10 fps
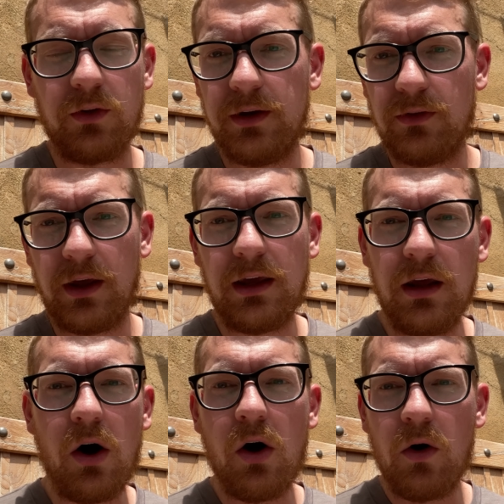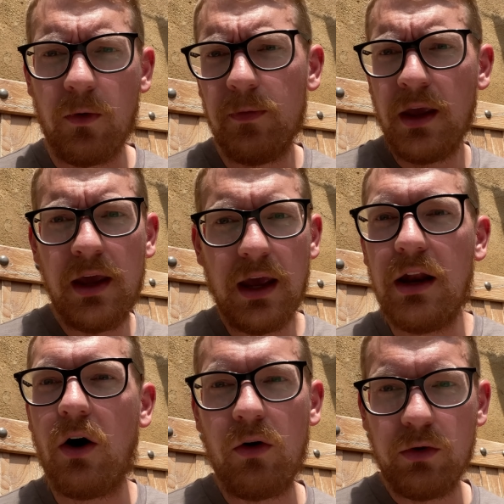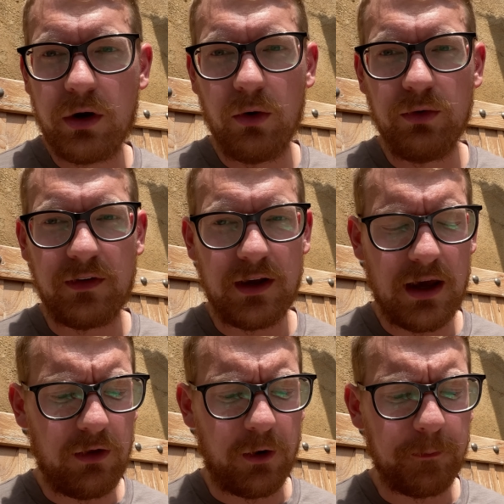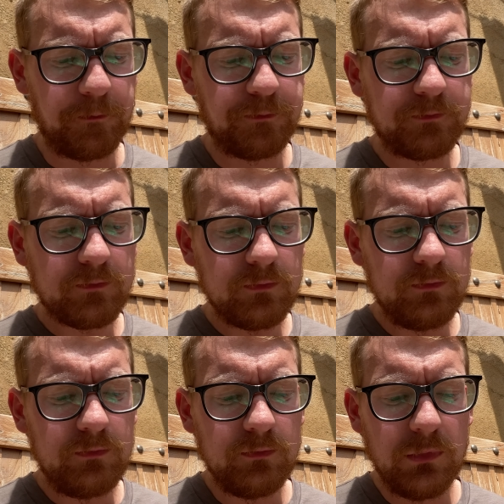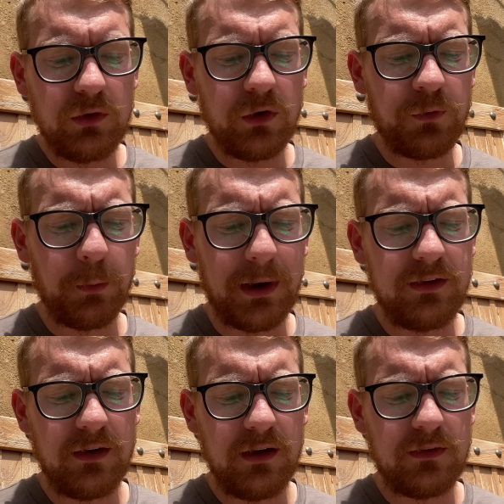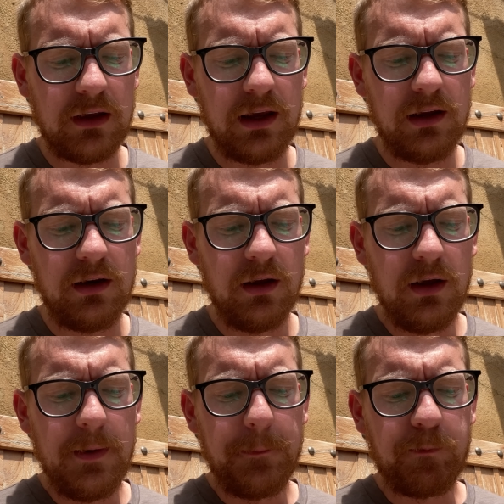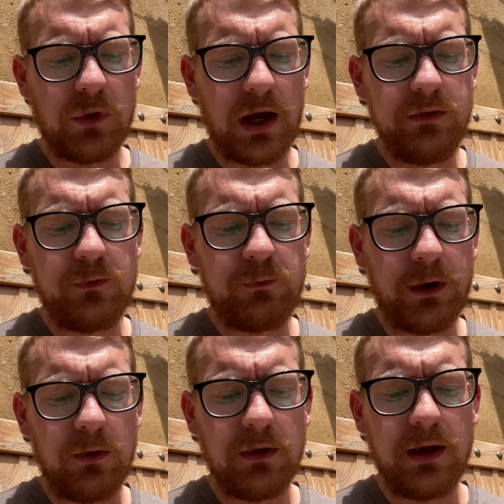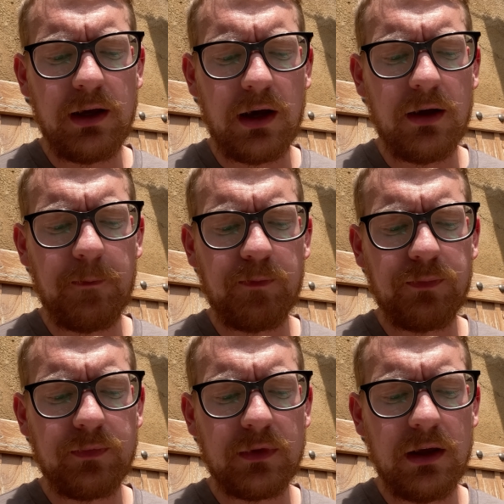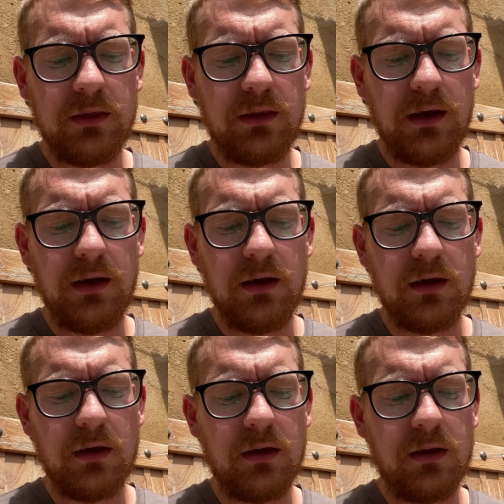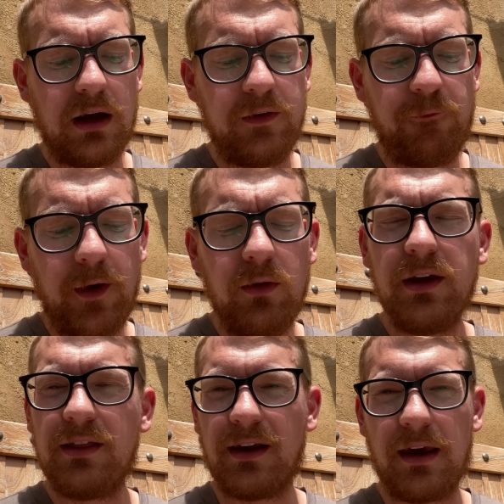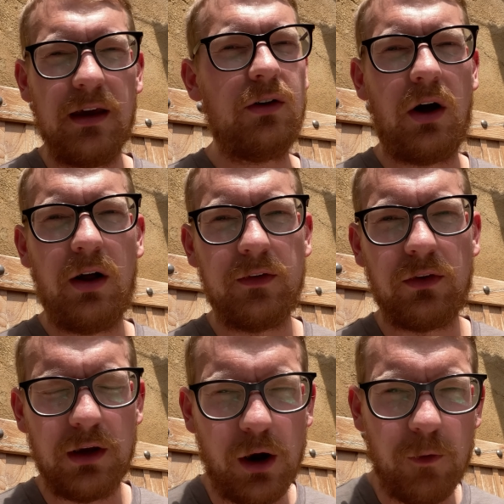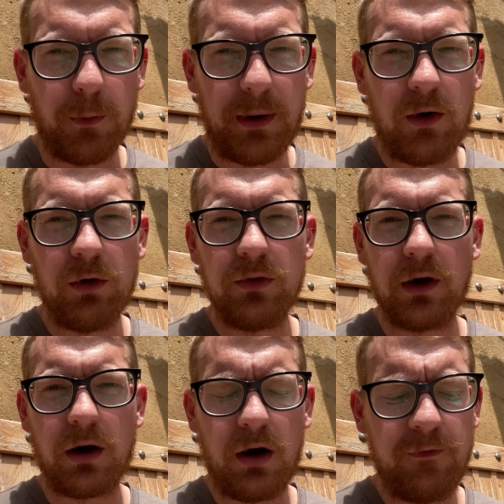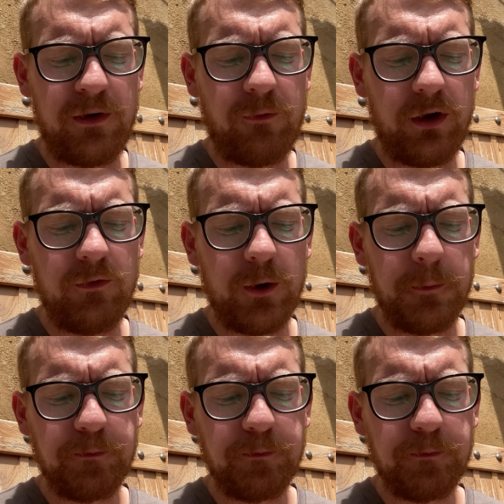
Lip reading: like it all goes together. Just for my taste, I felt like the cake honestly overpowered the coffee flavor.